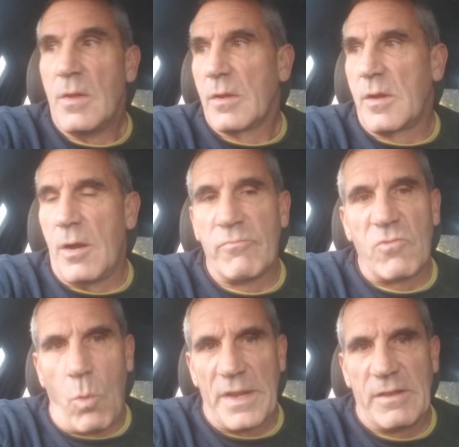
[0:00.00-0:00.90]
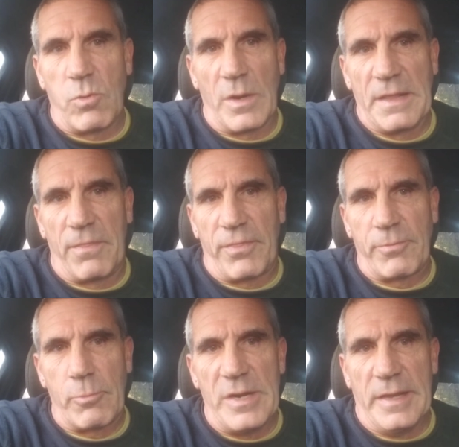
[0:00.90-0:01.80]
Come
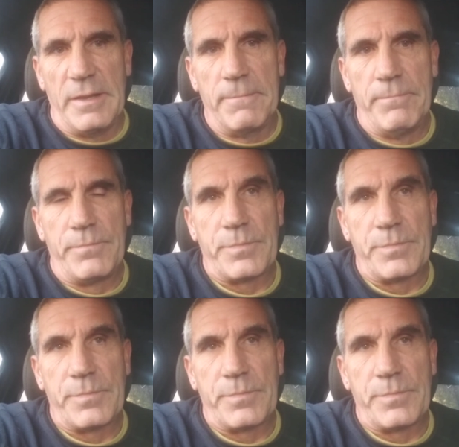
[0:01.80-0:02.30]
2023,